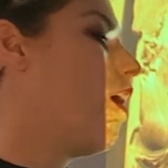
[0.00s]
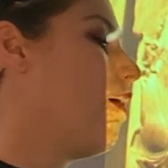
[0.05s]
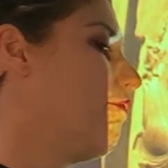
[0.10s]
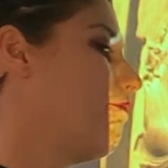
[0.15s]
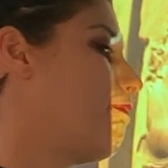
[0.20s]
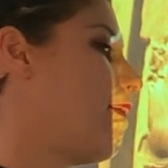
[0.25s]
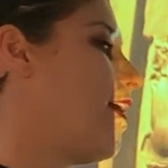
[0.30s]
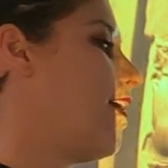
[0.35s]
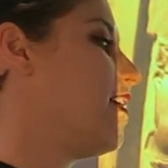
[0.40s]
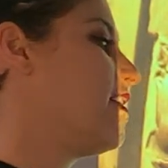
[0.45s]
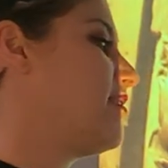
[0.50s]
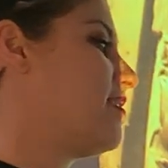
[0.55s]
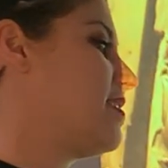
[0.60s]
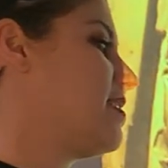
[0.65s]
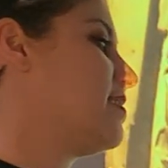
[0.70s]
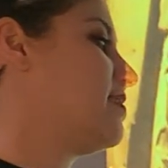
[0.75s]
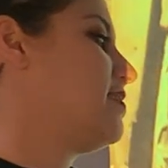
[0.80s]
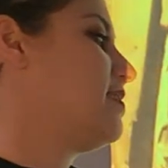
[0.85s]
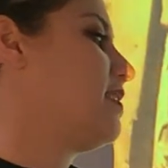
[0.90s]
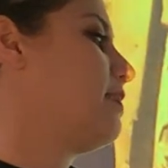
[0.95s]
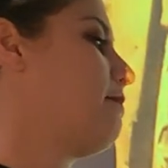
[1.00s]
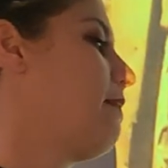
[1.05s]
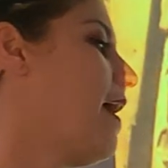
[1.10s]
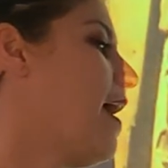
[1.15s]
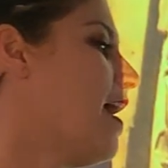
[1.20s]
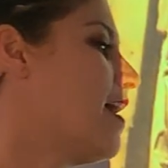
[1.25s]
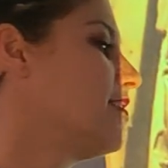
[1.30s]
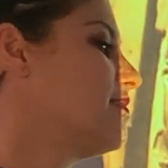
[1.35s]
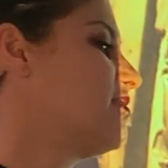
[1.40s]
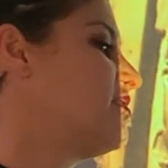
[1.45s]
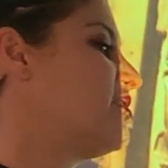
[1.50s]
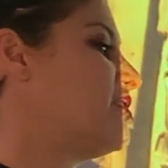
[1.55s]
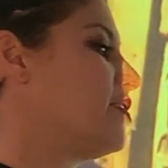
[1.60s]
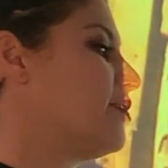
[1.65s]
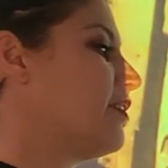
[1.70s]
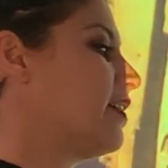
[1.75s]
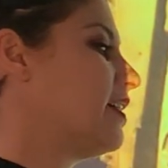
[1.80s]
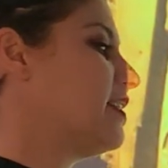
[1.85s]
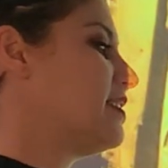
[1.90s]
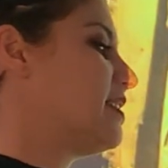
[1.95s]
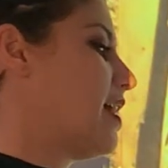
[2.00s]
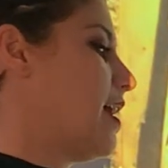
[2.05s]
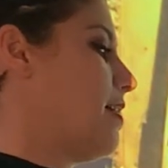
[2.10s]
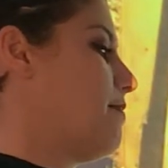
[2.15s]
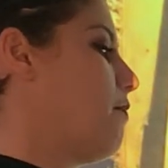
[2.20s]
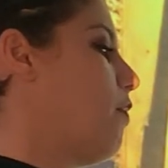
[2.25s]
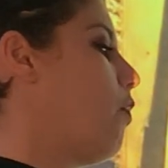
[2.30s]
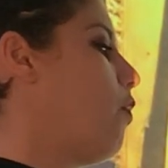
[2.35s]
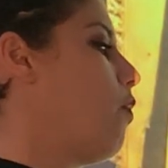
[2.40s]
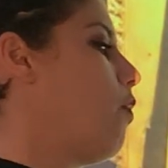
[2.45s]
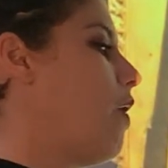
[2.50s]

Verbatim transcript: of polytheistic past during a time